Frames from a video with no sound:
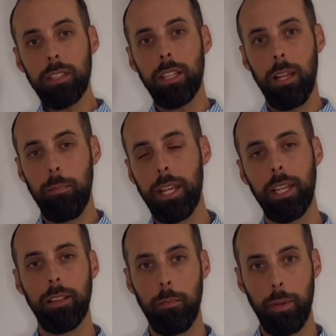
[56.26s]
and
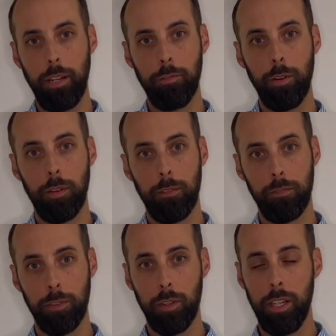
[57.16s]
making them painful.
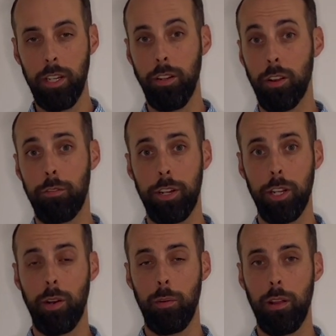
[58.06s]
In another
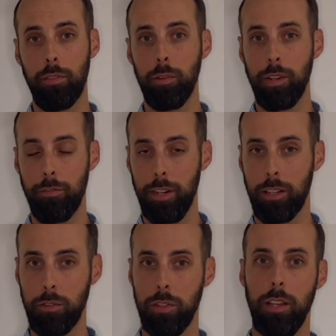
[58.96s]
video, I went through different
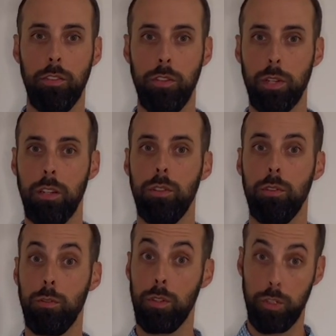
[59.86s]
exercises you can do
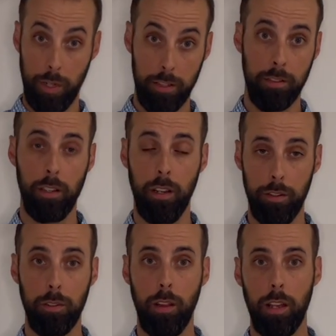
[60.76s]
to address
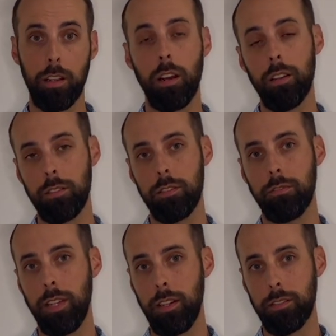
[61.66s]
underlying causes of
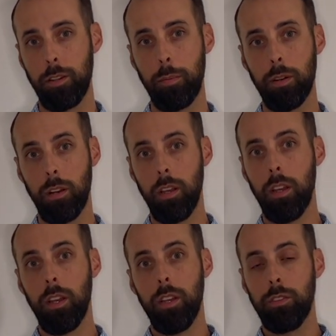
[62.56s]
tennis elbow.
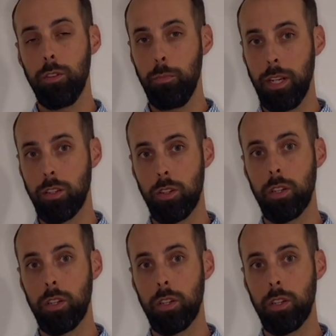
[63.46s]
So make sure